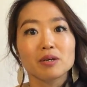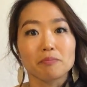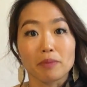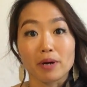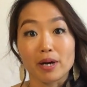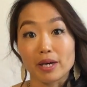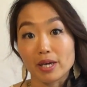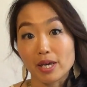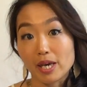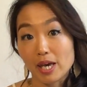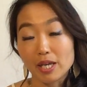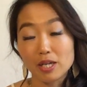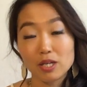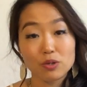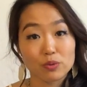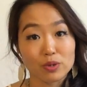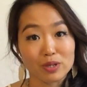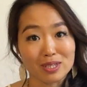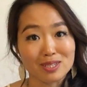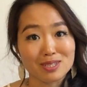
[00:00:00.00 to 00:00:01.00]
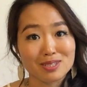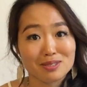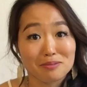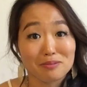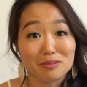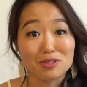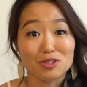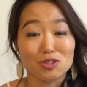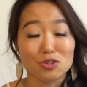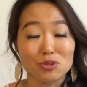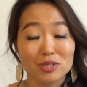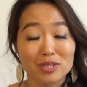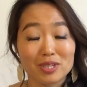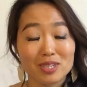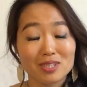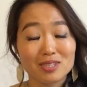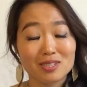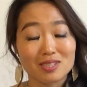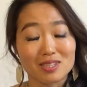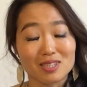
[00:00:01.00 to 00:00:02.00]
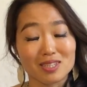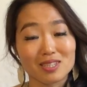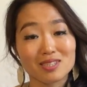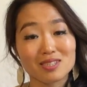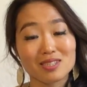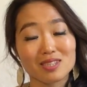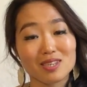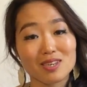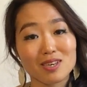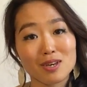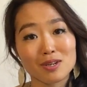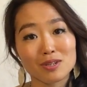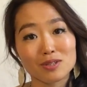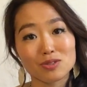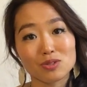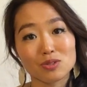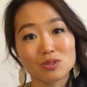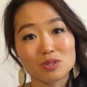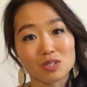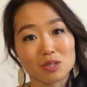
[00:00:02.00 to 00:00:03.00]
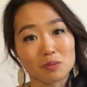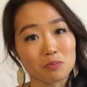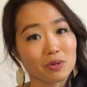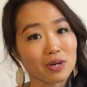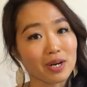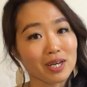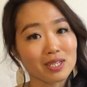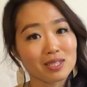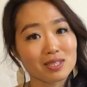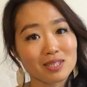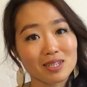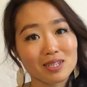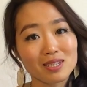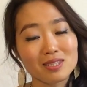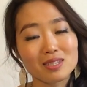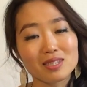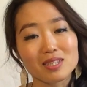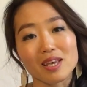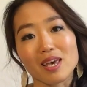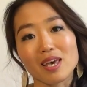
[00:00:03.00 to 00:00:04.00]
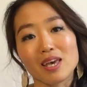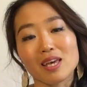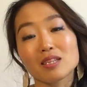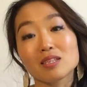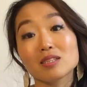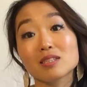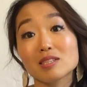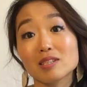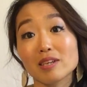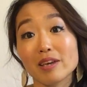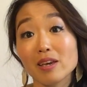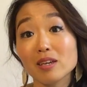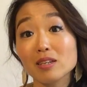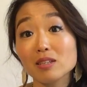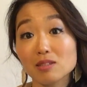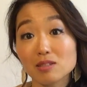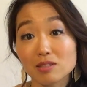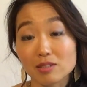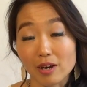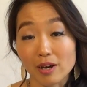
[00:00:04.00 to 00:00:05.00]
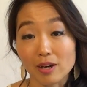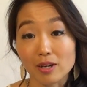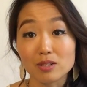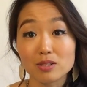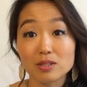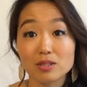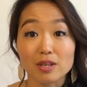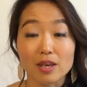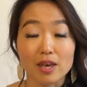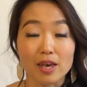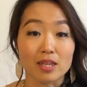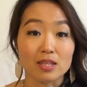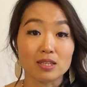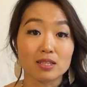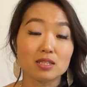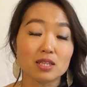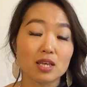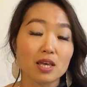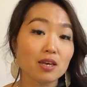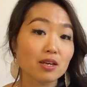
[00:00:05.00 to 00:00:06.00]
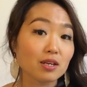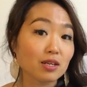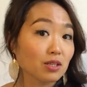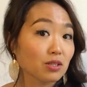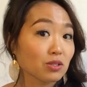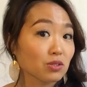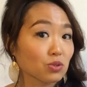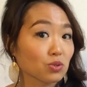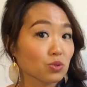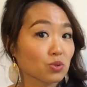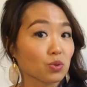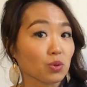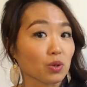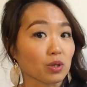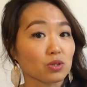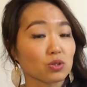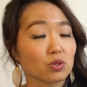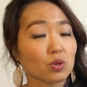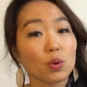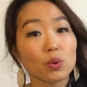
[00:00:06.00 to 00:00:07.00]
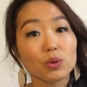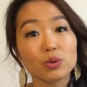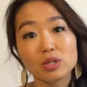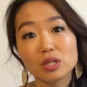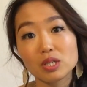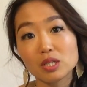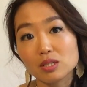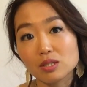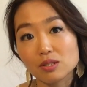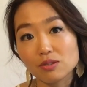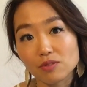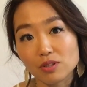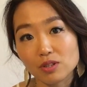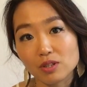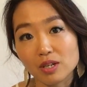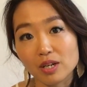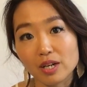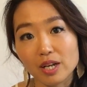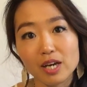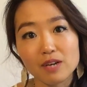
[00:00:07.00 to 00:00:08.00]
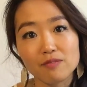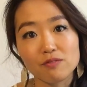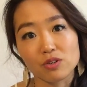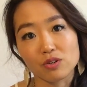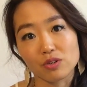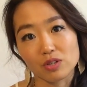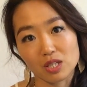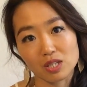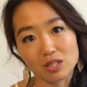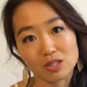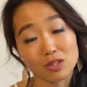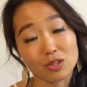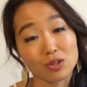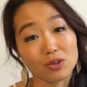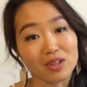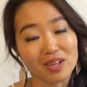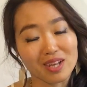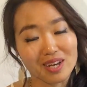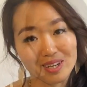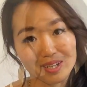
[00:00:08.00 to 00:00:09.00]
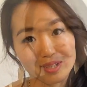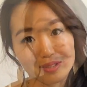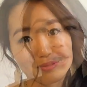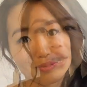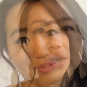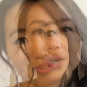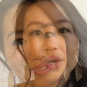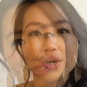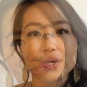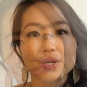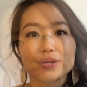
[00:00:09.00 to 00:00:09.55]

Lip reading: But anyways, Uranus is here to surprise us and change us and take us to a totally different level in your life.